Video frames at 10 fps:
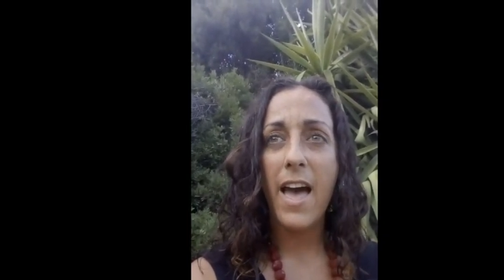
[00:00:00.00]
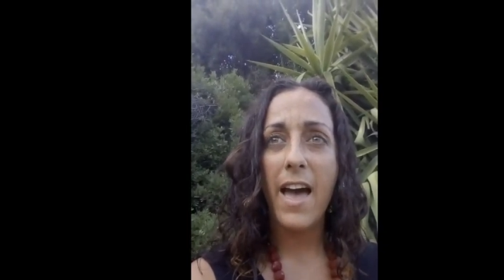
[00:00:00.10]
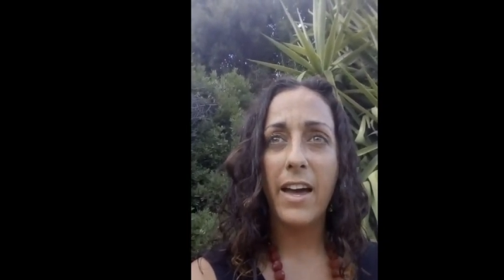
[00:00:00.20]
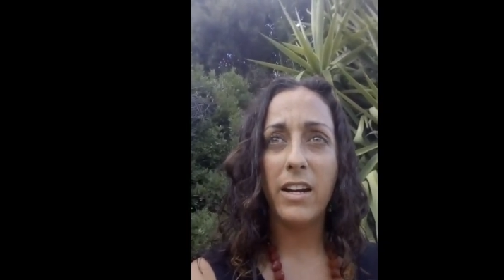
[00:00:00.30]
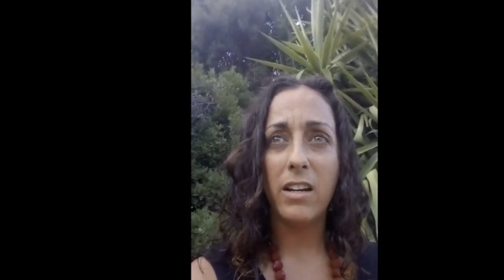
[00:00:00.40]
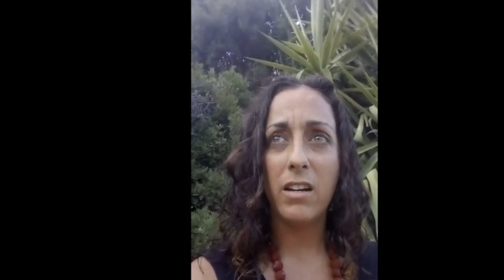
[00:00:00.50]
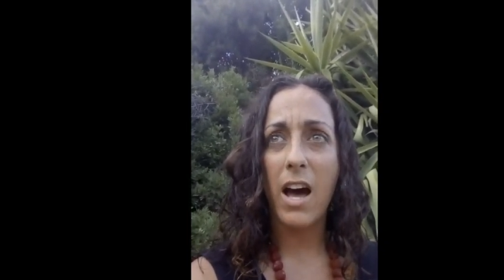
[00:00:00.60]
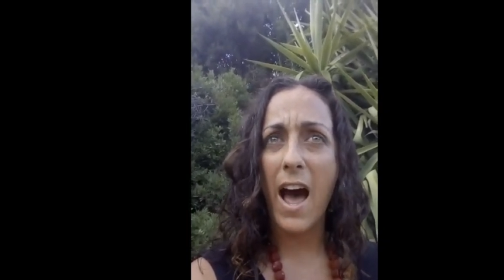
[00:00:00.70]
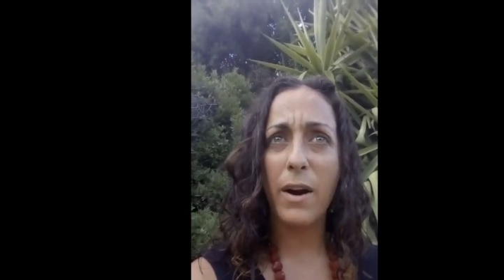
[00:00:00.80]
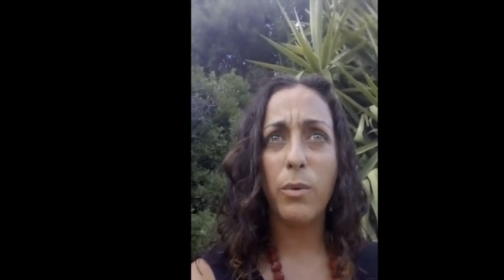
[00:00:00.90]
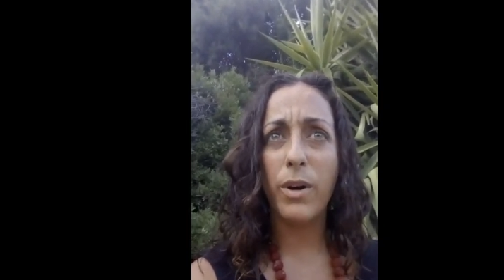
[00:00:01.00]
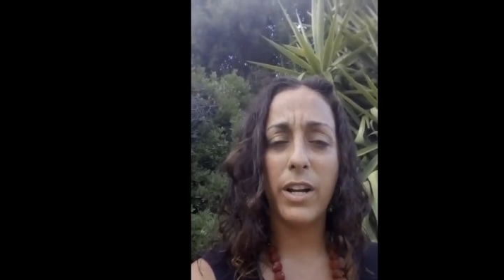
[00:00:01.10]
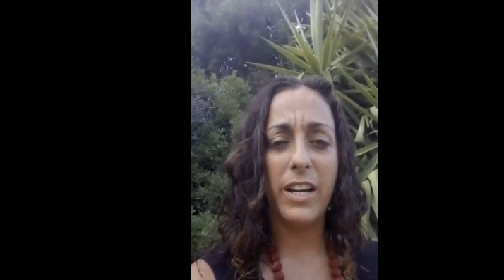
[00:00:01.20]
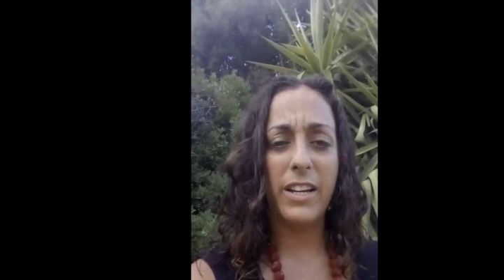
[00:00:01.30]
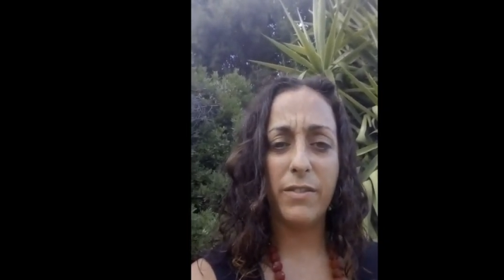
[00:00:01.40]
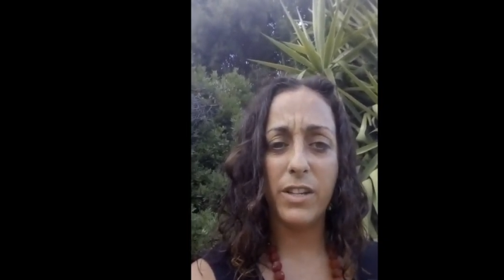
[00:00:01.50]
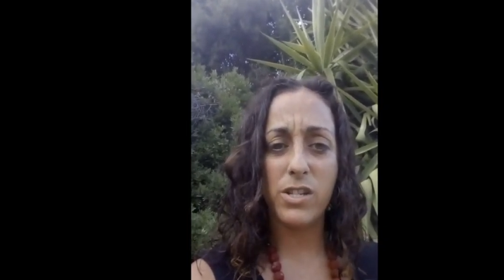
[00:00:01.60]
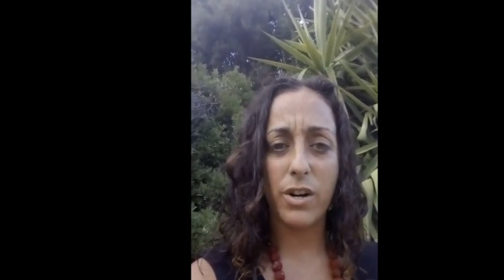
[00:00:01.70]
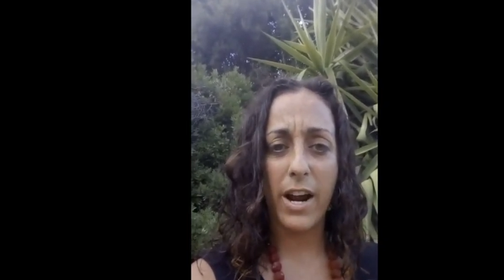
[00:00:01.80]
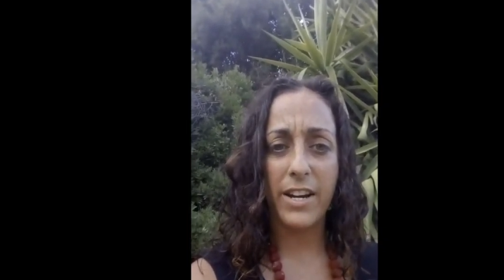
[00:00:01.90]
and i don't want to leave
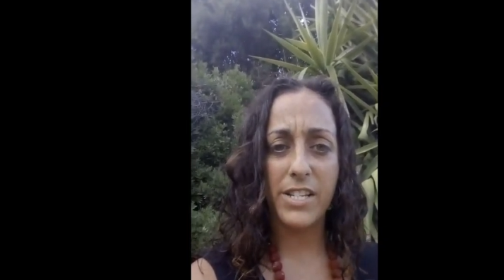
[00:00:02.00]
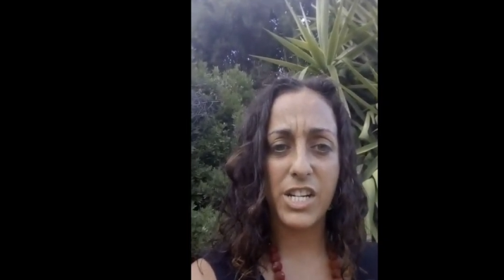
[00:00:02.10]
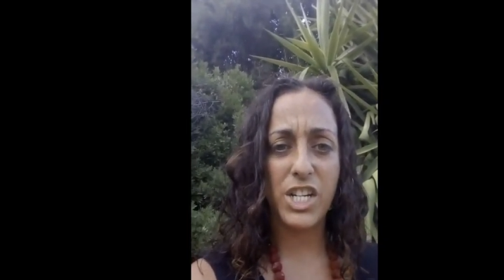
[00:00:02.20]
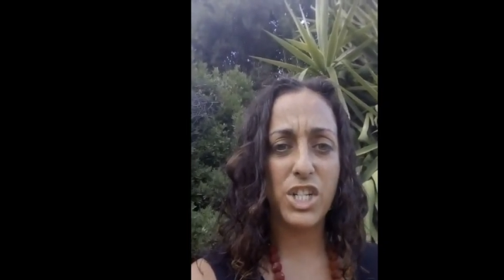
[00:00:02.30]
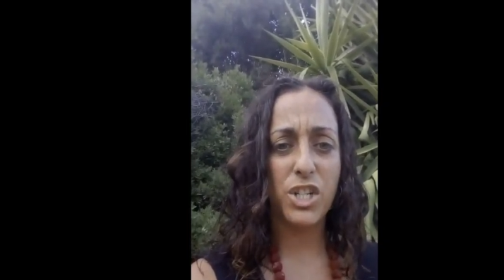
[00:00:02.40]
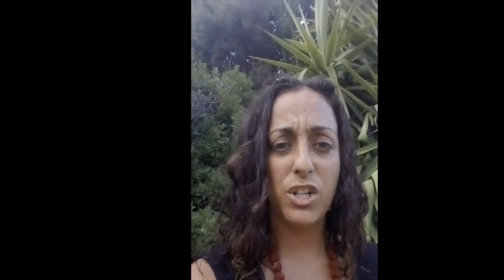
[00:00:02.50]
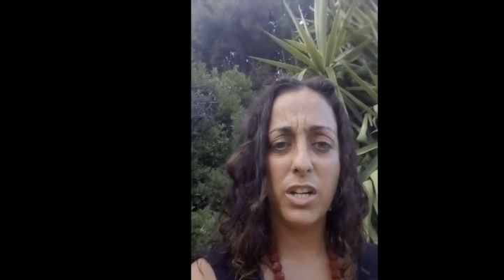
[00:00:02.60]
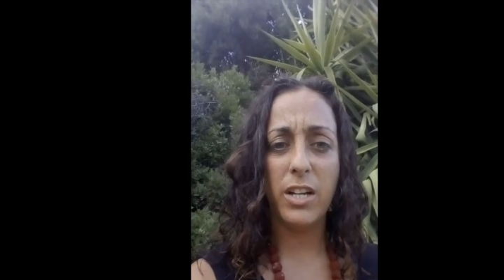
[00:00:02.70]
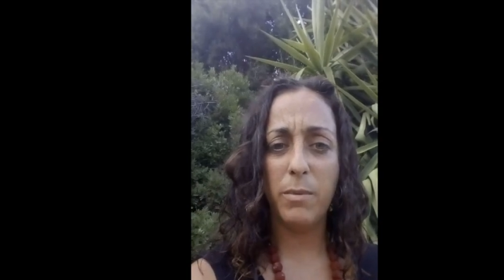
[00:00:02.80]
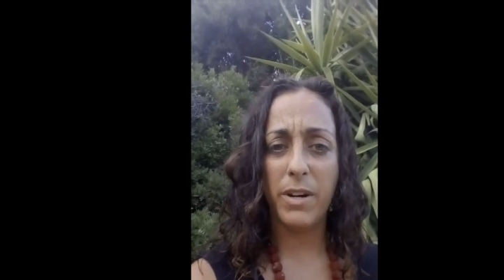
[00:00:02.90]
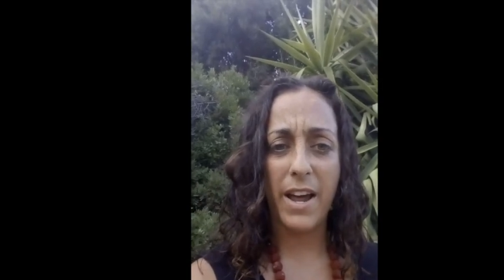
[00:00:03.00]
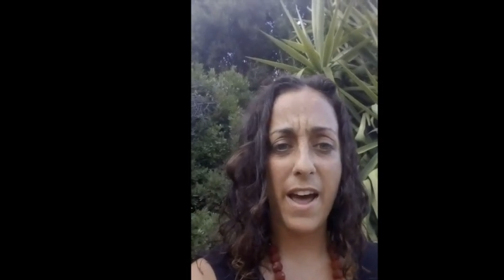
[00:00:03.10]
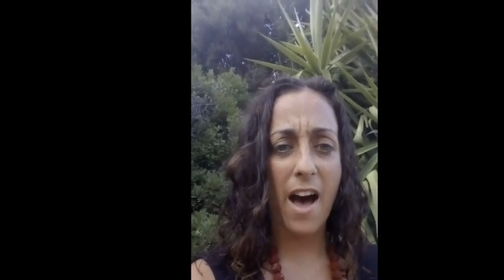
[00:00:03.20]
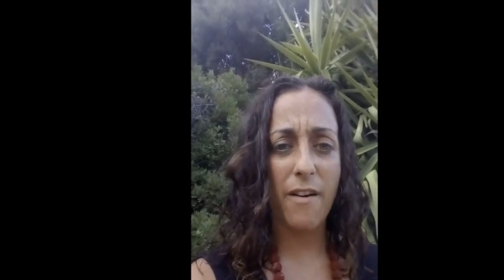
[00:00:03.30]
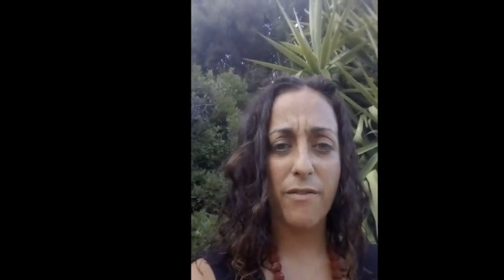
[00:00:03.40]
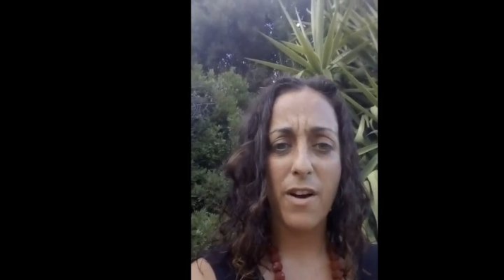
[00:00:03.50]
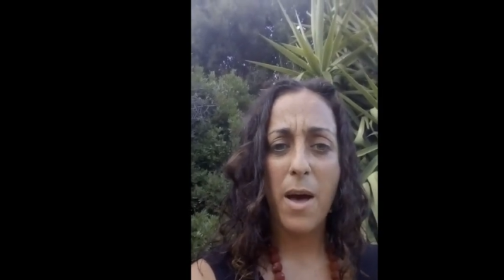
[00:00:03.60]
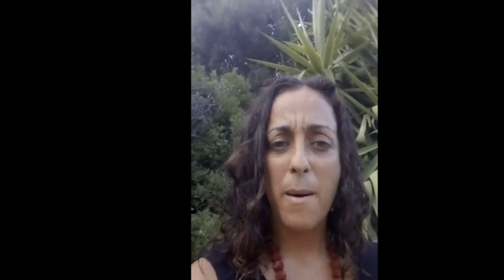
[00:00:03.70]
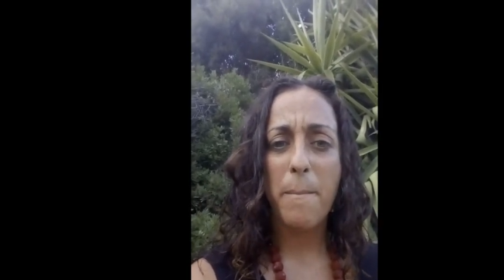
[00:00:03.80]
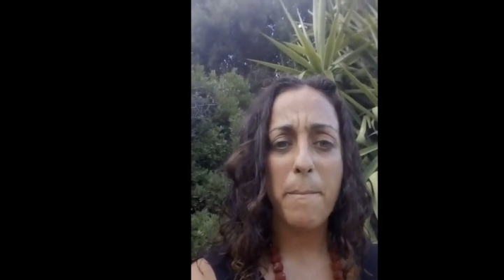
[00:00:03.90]
this organization even i have
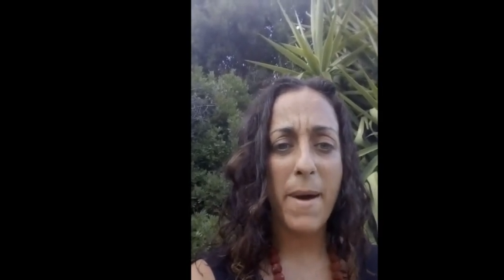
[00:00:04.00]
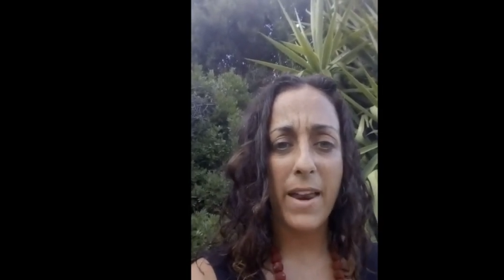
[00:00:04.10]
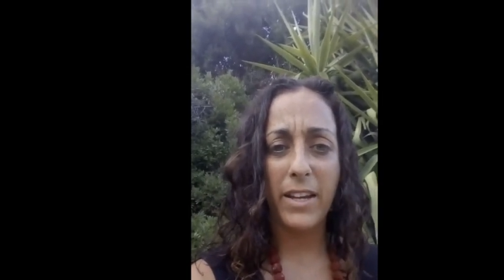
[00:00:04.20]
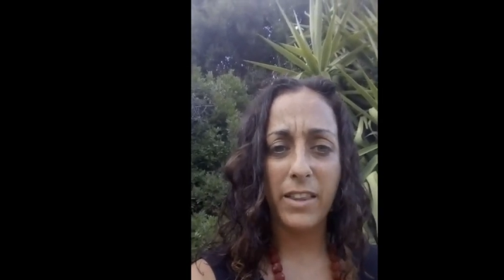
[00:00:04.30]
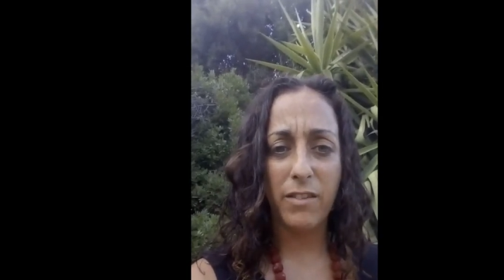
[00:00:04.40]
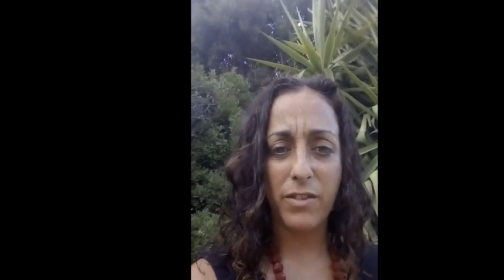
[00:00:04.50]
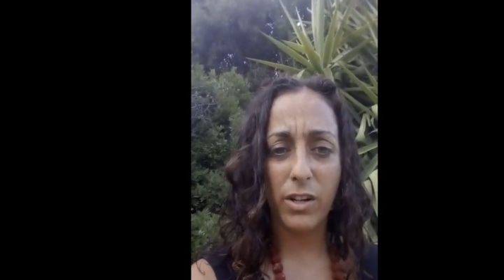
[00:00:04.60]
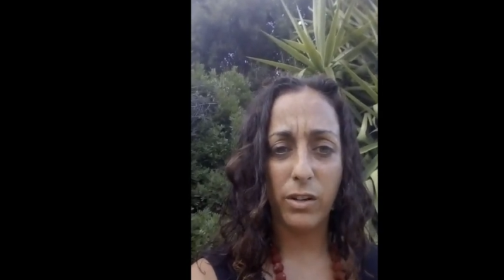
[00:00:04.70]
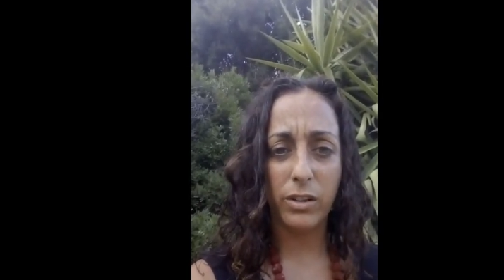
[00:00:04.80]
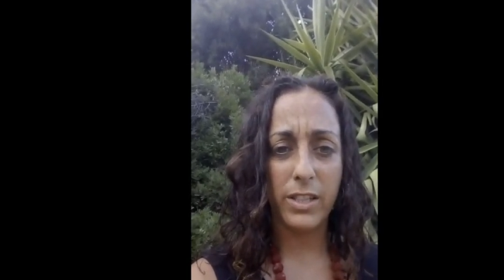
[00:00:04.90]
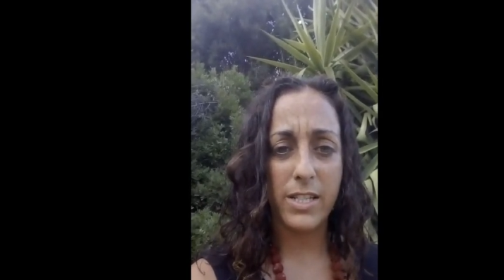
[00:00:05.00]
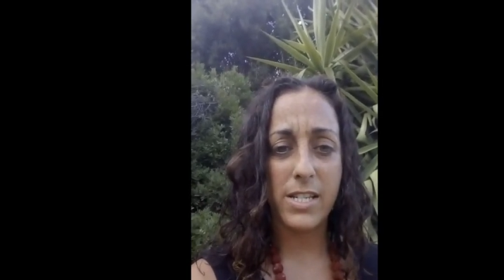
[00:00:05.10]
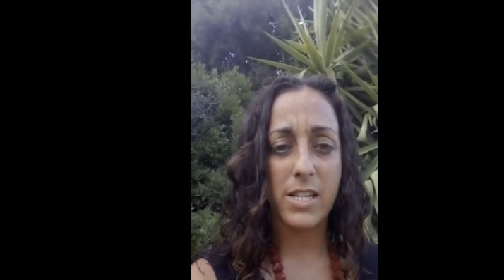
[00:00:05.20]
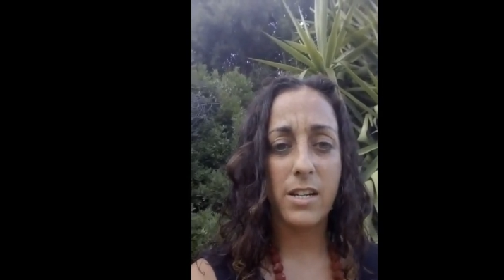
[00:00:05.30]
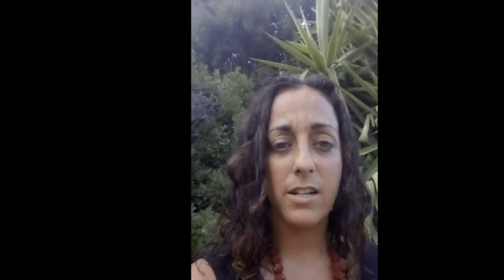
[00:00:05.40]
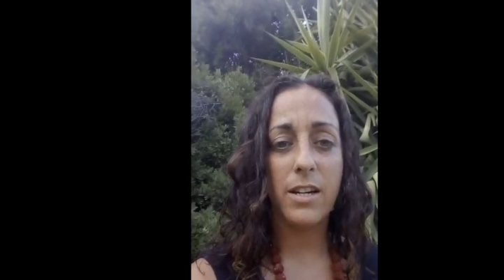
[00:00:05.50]
many difficulties